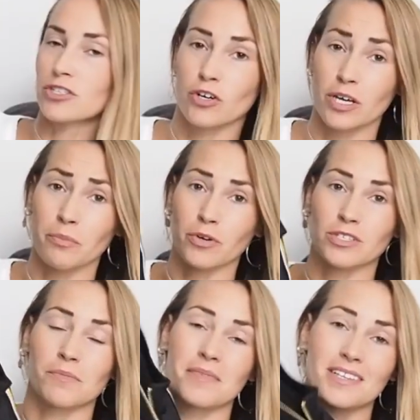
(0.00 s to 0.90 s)
jogging
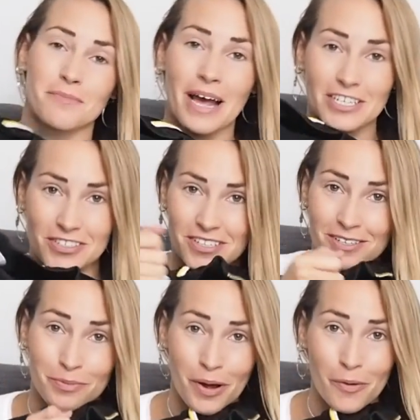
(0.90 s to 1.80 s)
bottoms to match this
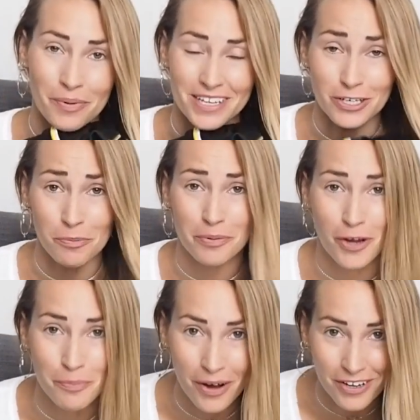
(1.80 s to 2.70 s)
as well, but they don't
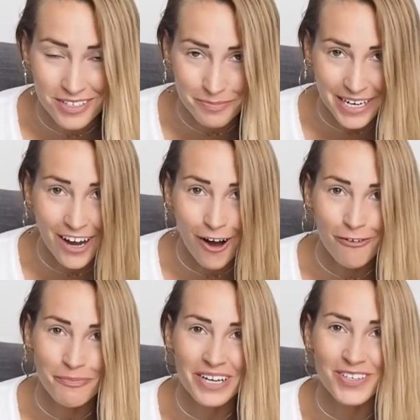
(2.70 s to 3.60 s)
go past my
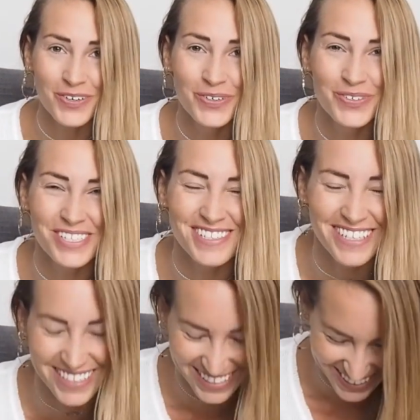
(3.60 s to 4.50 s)
calf muscles.
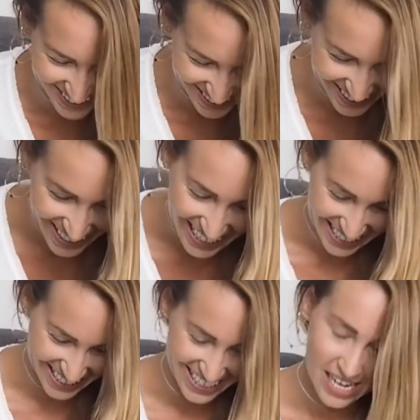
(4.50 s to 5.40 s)

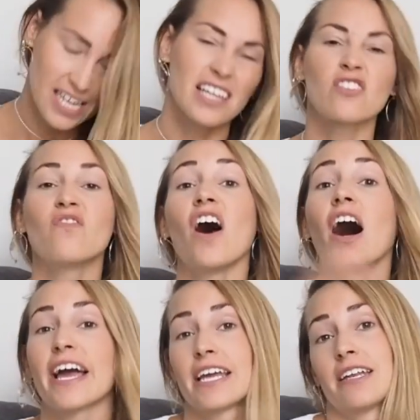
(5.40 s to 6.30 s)
It's
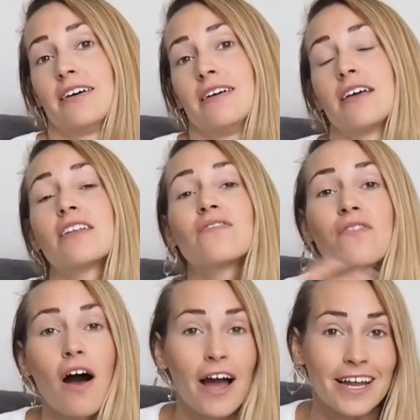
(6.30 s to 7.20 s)
fine, it's
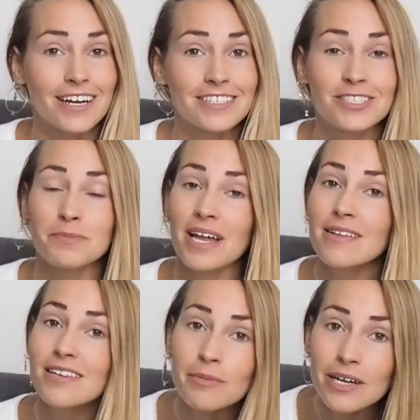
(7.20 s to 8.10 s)
fine. I did
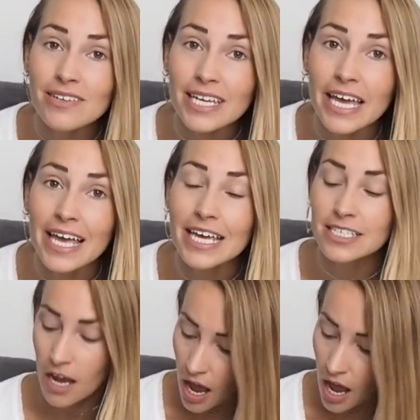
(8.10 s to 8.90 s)
gymnastics when I was a kid,